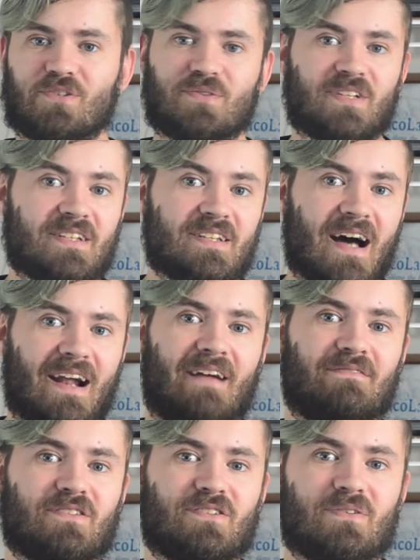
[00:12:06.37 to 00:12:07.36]
You did not
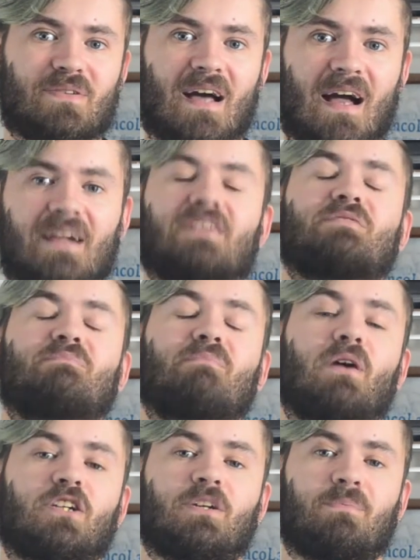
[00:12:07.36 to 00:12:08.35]
have to do that. It is
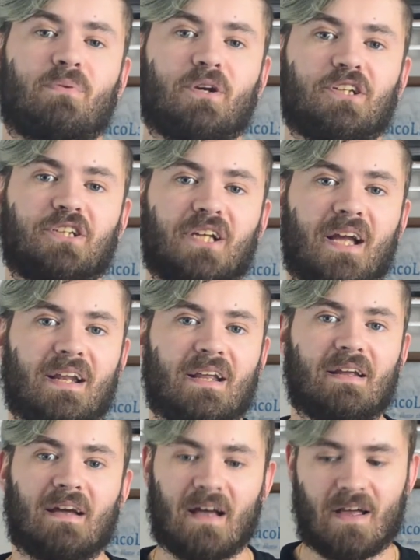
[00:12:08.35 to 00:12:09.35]
much
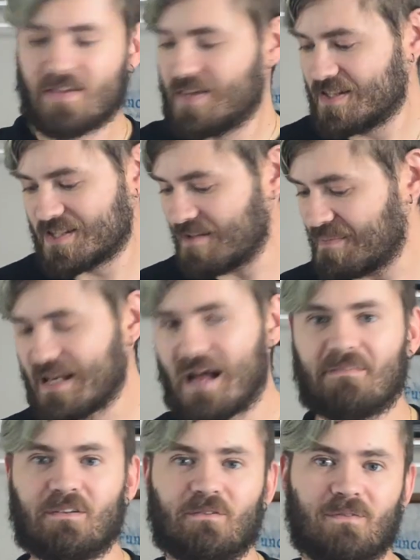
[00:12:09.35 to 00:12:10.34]
appreciated. Things I've been
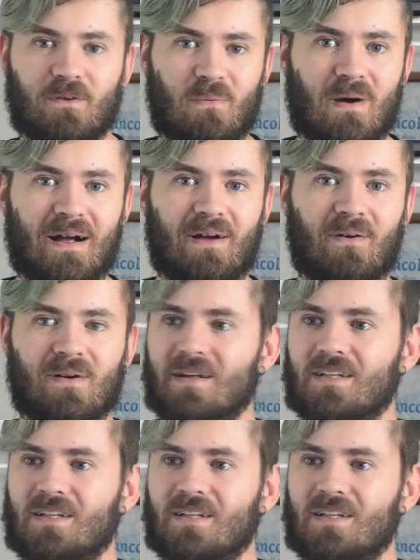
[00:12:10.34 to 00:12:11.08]
after for a while.